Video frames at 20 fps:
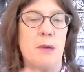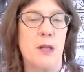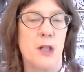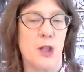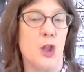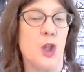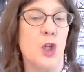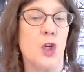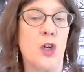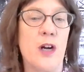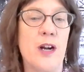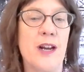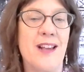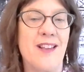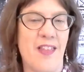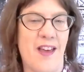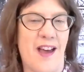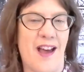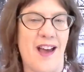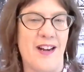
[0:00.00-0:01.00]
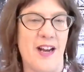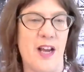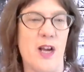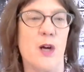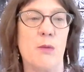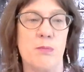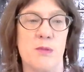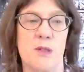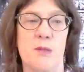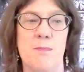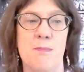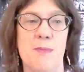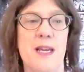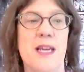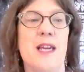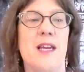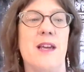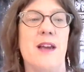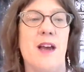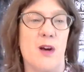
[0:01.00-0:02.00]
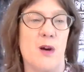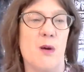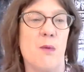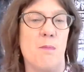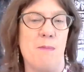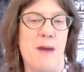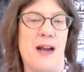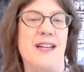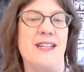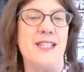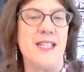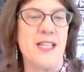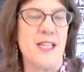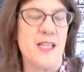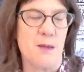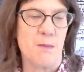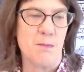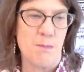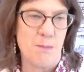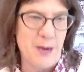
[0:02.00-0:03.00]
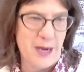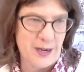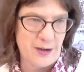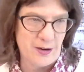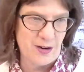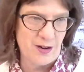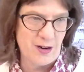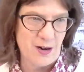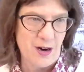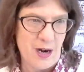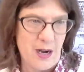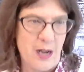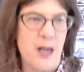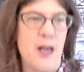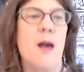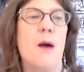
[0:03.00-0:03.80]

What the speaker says: but learning that helped me help my team better.